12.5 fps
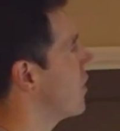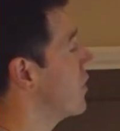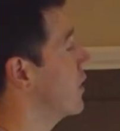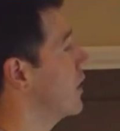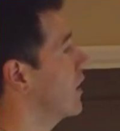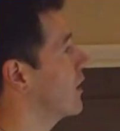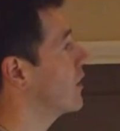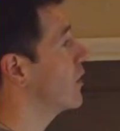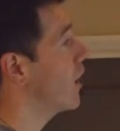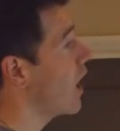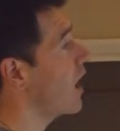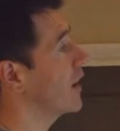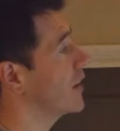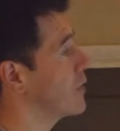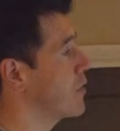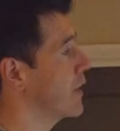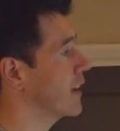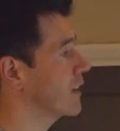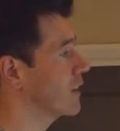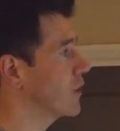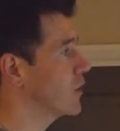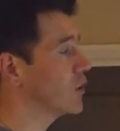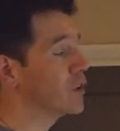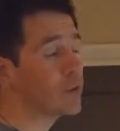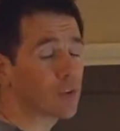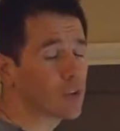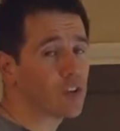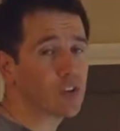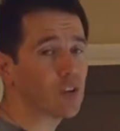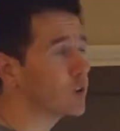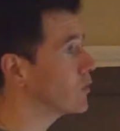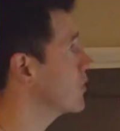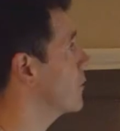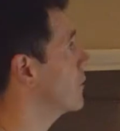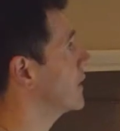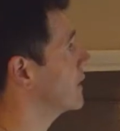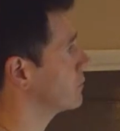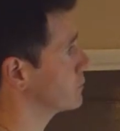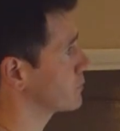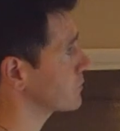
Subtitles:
that I think that you can use. I mean,